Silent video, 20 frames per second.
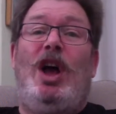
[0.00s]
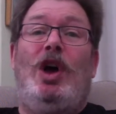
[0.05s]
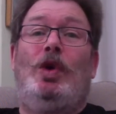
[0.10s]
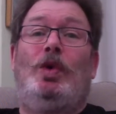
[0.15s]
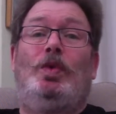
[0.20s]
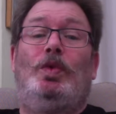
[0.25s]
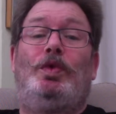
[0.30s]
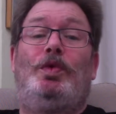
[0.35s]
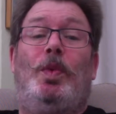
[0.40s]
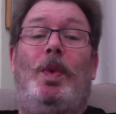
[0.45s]

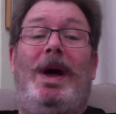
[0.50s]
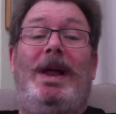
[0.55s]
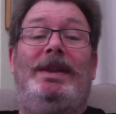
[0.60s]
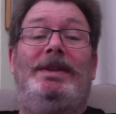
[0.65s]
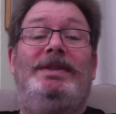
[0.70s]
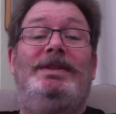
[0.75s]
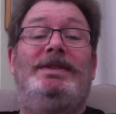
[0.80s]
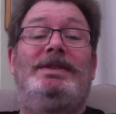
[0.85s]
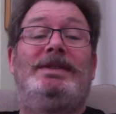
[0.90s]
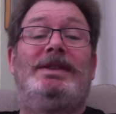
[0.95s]
old
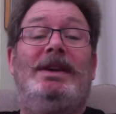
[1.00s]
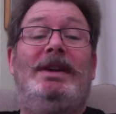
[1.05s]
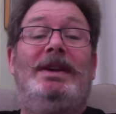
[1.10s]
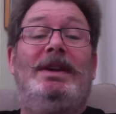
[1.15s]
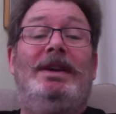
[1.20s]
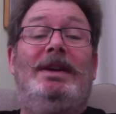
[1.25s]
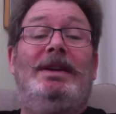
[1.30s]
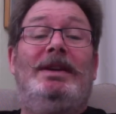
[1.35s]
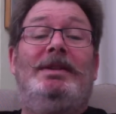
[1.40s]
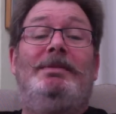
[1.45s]
ones."
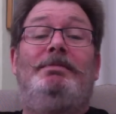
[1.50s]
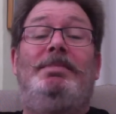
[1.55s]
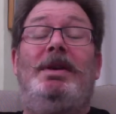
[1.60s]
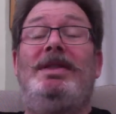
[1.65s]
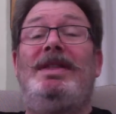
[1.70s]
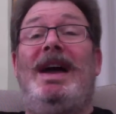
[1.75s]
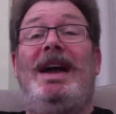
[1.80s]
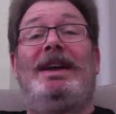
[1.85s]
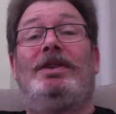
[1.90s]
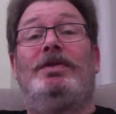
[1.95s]
But
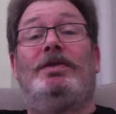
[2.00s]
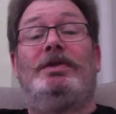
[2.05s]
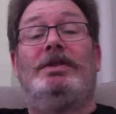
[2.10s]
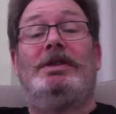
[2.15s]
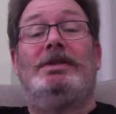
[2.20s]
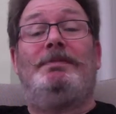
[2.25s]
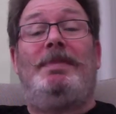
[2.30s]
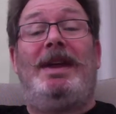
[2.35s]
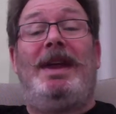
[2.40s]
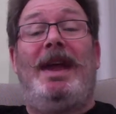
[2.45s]
that
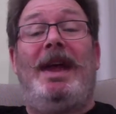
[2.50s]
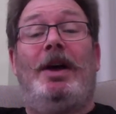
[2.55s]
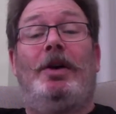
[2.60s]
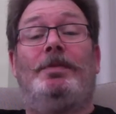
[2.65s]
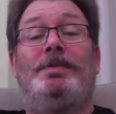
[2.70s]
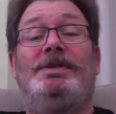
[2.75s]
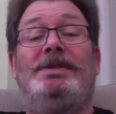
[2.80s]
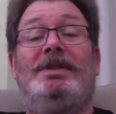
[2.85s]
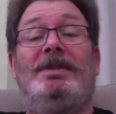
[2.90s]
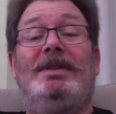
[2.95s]
couldn't be
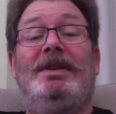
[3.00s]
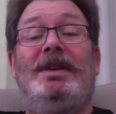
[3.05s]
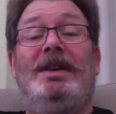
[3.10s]
helped.